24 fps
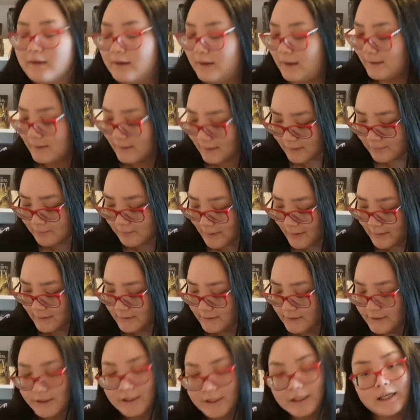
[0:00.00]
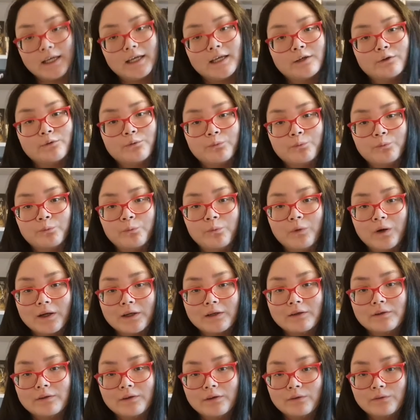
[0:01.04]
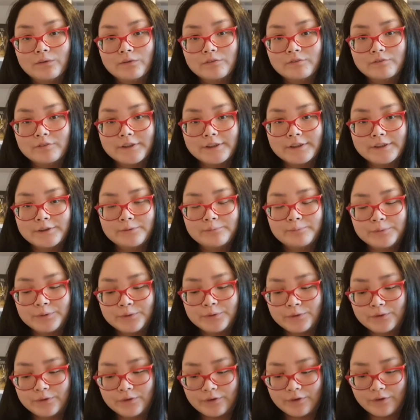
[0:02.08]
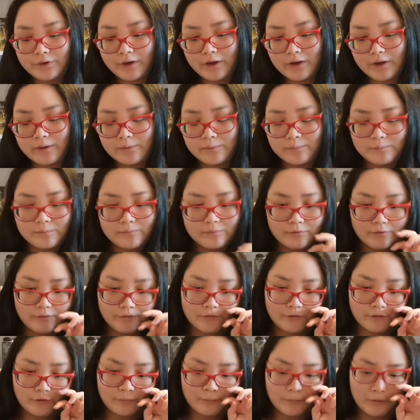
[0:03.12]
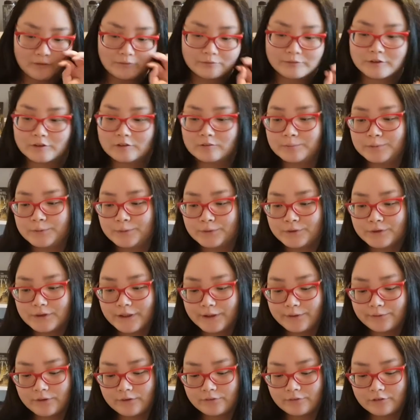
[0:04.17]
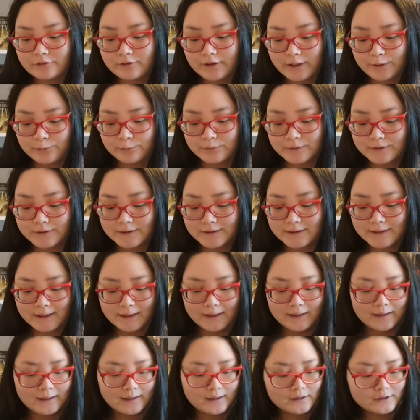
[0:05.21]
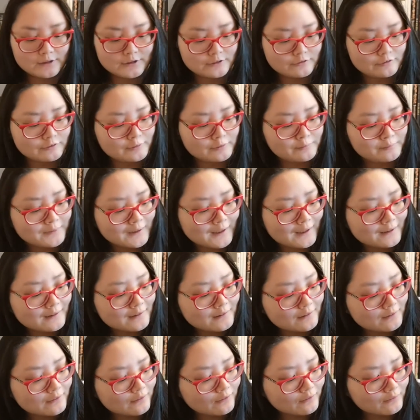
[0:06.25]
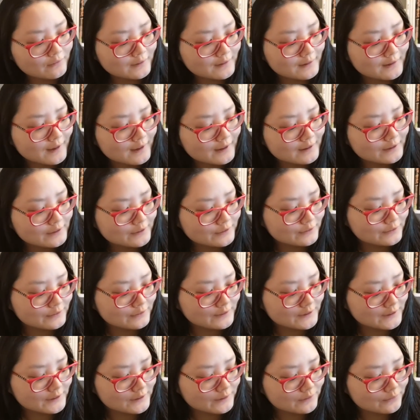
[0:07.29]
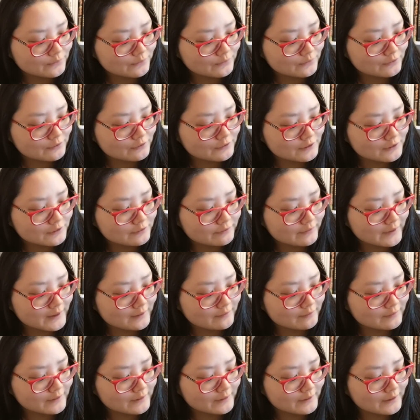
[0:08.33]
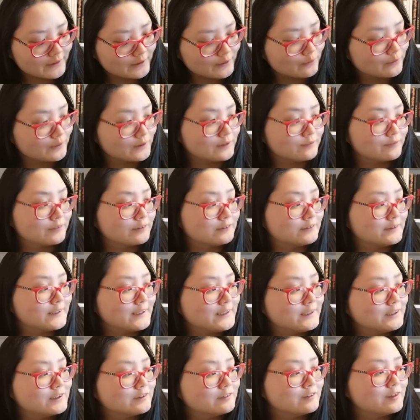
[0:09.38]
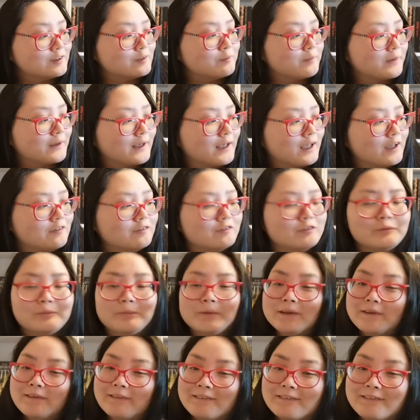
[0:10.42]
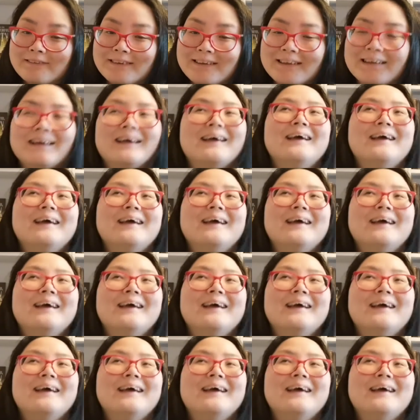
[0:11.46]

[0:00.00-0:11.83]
I did manage to get one non-fiction book from Armchair Books, however. It was Extreme Latin, All the Latin You Need to Know for Surviving the 21st Century by Henry Beard.